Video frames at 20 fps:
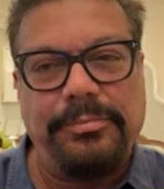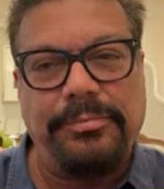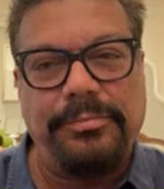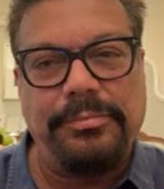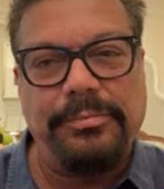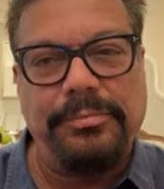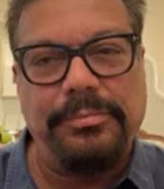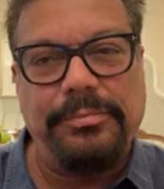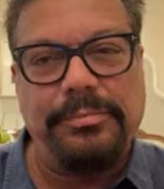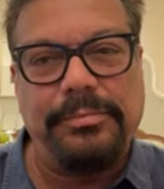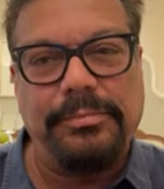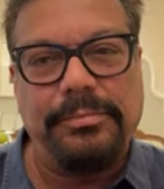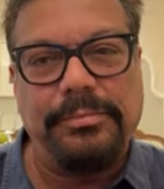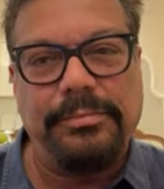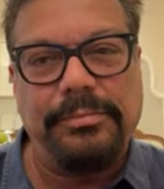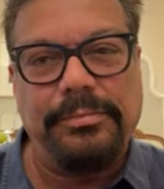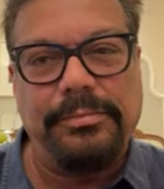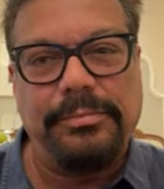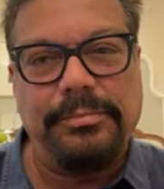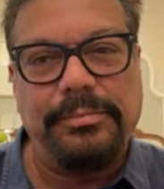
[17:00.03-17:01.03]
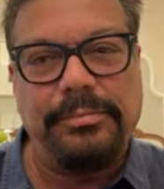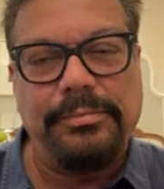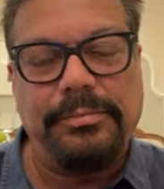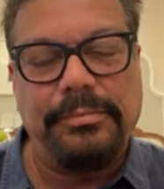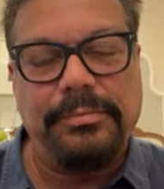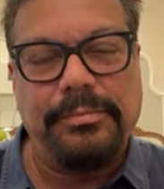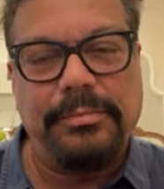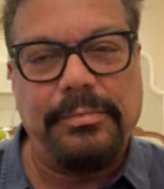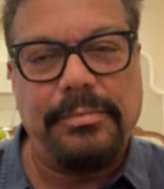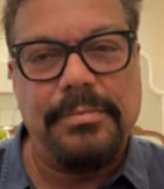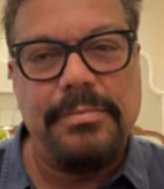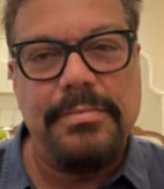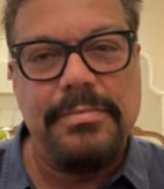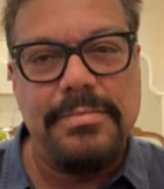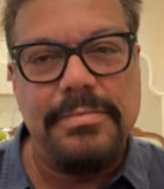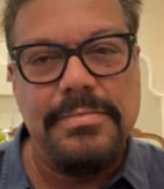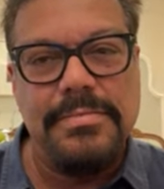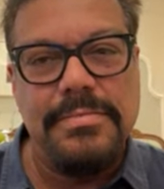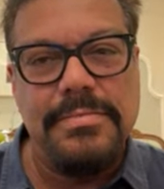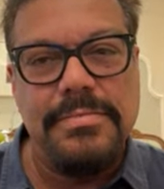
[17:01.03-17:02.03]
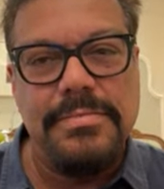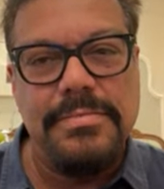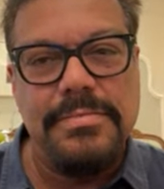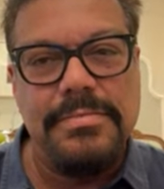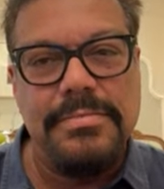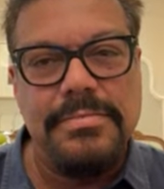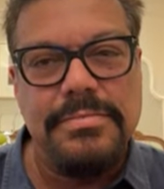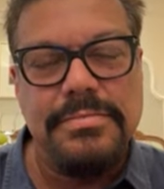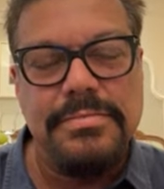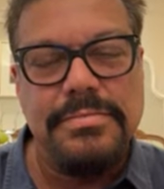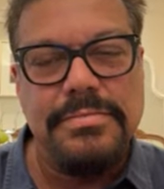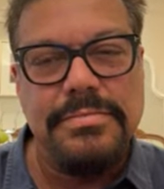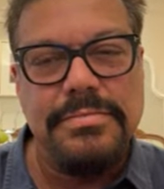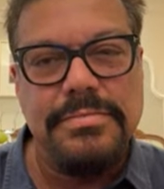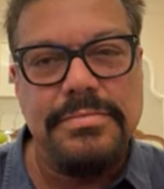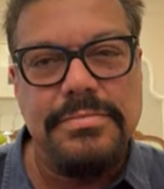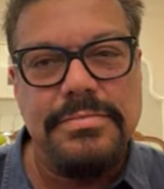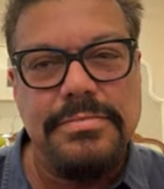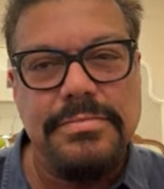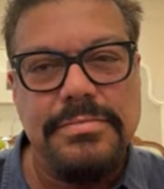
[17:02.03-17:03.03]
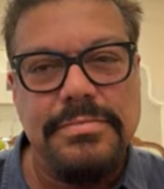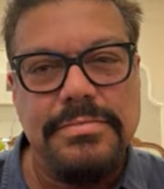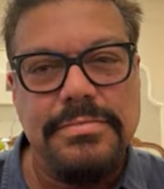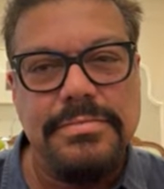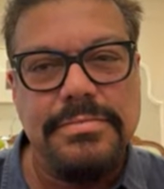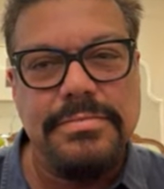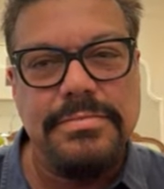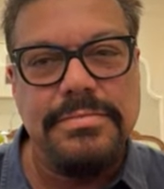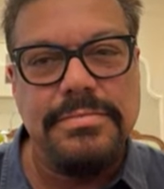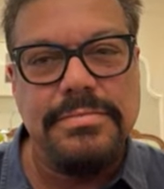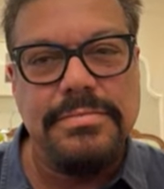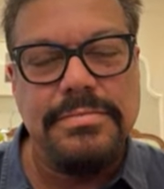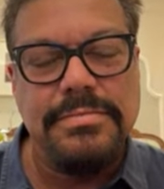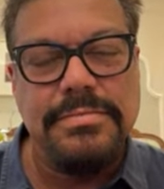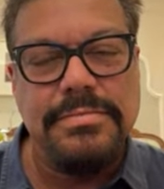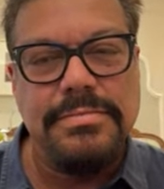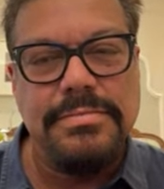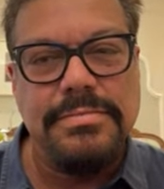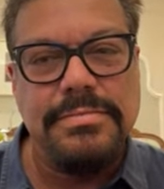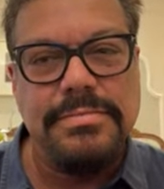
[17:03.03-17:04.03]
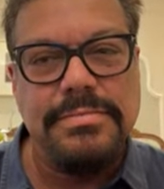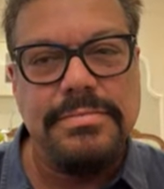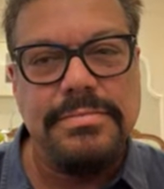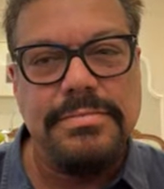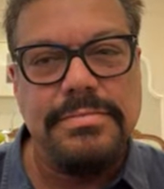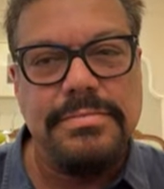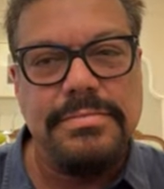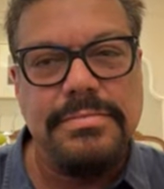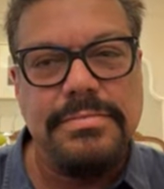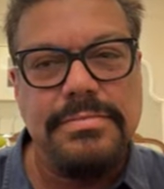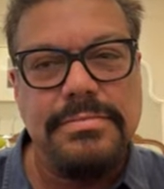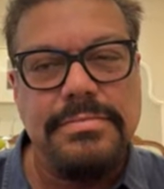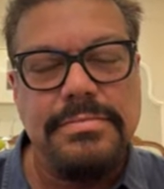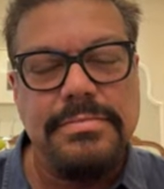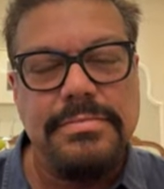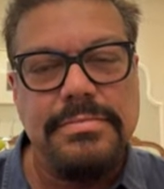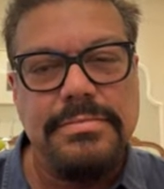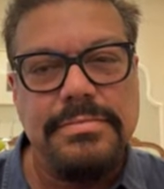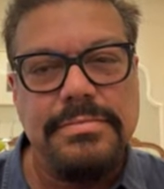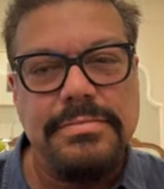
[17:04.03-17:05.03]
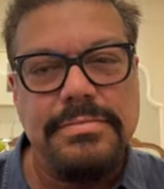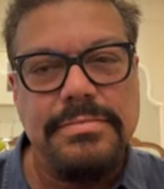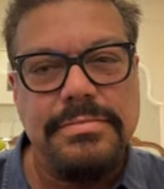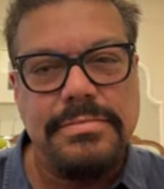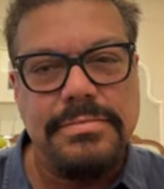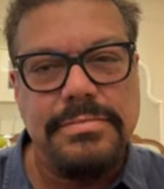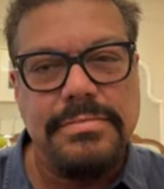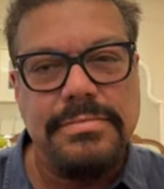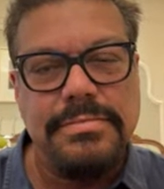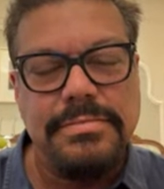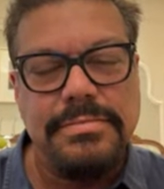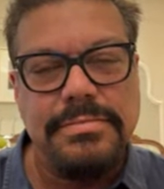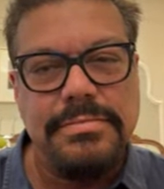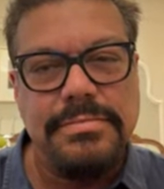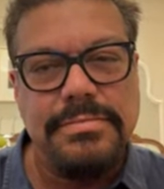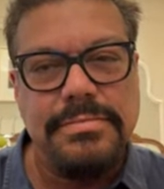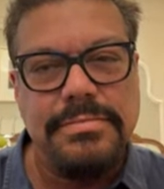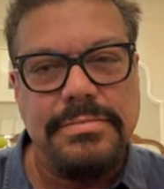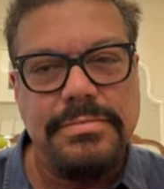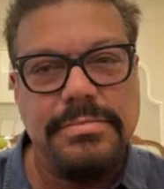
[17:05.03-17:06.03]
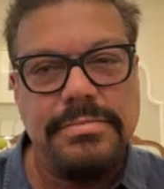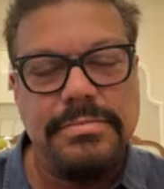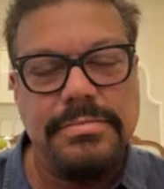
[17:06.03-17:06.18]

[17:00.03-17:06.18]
No words are spoken by the person on screen.